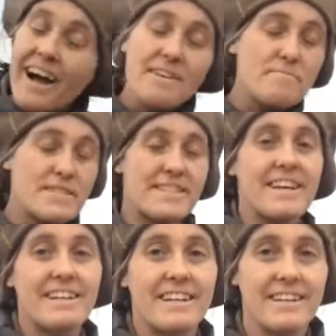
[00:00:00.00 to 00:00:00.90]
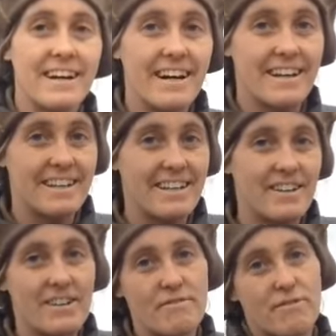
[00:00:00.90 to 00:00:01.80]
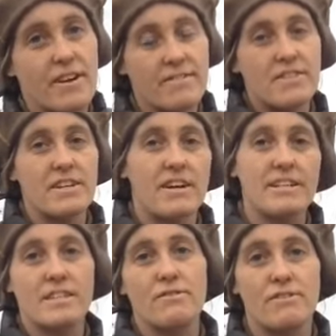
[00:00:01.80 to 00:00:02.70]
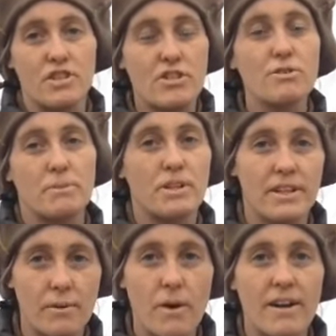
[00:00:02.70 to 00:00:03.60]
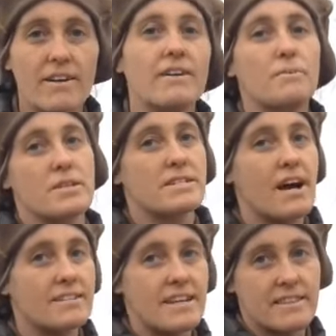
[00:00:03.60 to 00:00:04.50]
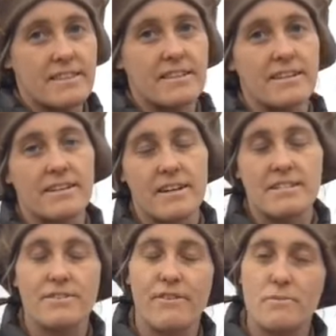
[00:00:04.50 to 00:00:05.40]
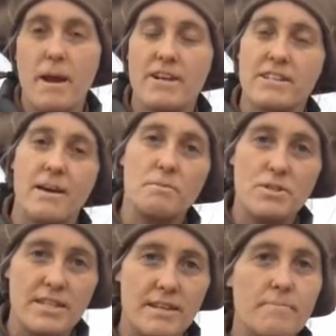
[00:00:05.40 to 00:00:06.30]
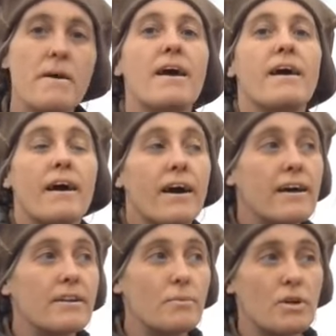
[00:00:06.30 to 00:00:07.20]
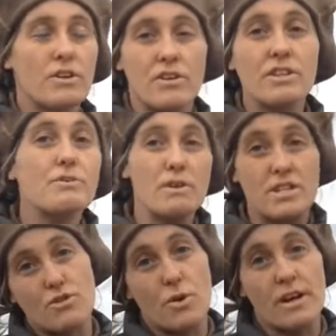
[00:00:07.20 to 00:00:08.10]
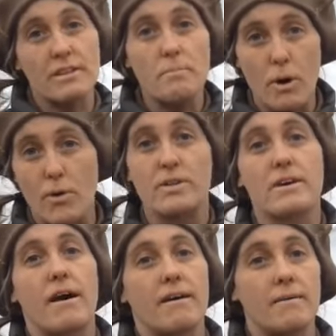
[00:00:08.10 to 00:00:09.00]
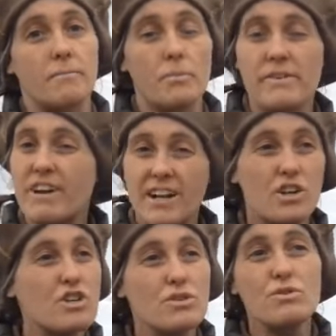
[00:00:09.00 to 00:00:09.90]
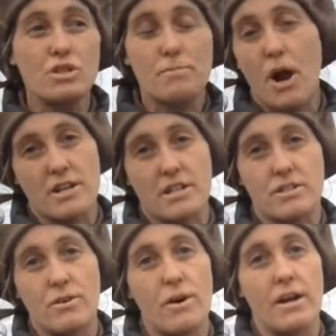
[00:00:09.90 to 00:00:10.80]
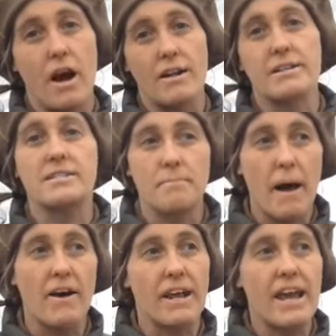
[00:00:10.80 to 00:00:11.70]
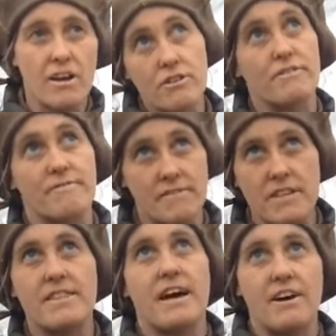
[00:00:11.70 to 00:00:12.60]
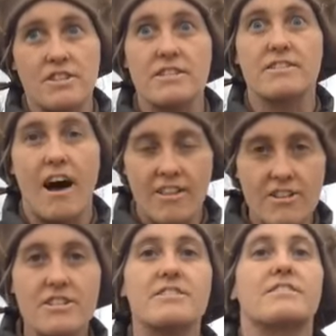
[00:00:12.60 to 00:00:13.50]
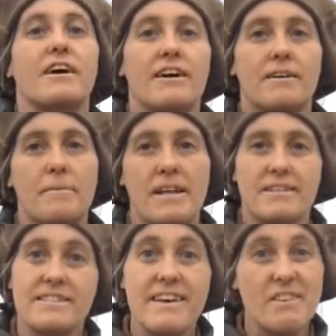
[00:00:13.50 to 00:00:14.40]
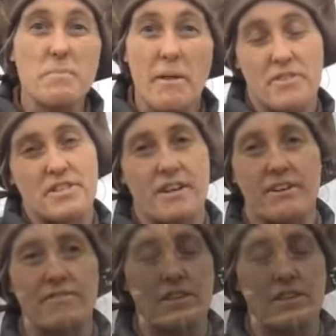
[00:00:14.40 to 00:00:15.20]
I'm standing uh, here in front of the Hudson River Sloop Clearwater. We're docked at the Hudson River Maritime Museum, and we're currently restoring the boat. Um, we've got a huge project going on. It's about $850,000 um, and seven months of